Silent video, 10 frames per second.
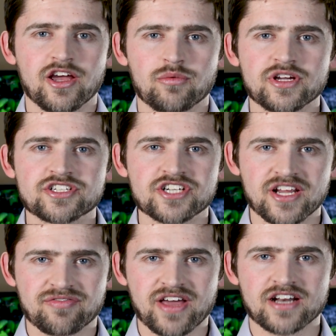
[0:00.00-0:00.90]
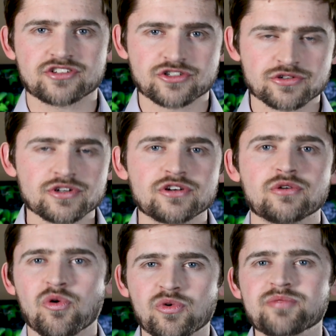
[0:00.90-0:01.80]
which, if that is true,
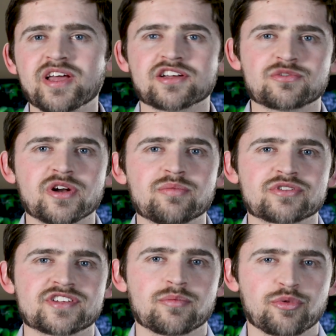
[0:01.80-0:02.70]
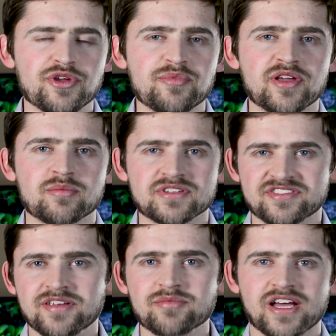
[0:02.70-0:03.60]
would make a 20% premium
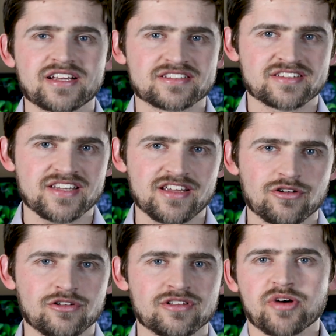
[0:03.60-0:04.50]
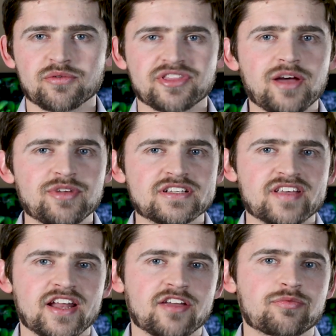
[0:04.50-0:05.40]
seem like a steal. But with that being
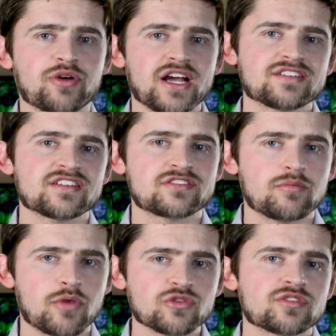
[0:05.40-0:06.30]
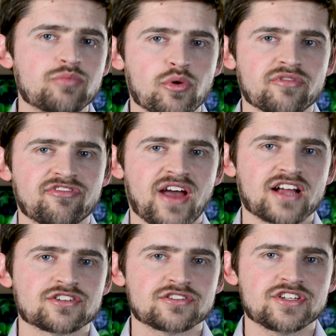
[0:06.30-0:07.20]
said, if price is the most important
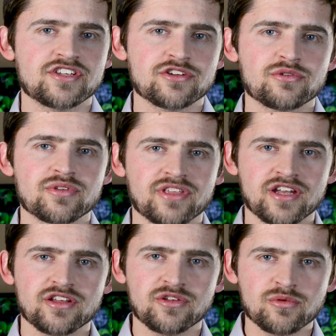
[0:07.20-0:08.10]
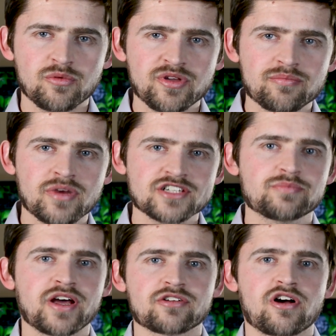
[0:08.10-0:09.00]
factor to you, then you will be much
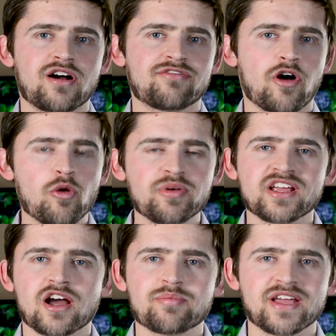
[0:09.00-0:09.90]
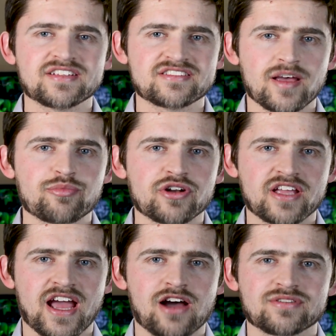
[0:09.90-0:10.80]
better off opening up a separate
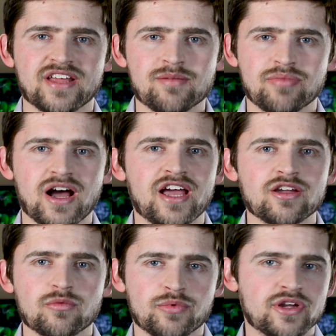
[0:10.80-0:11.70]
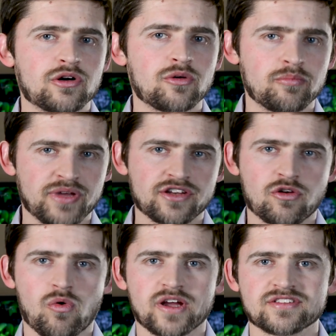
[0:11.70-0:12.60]
account and buying real
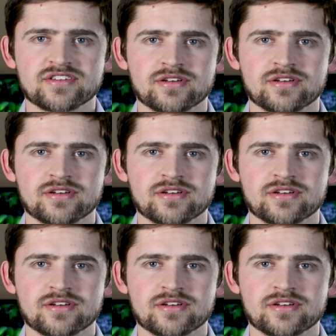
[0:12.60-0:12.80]
Bitcoins.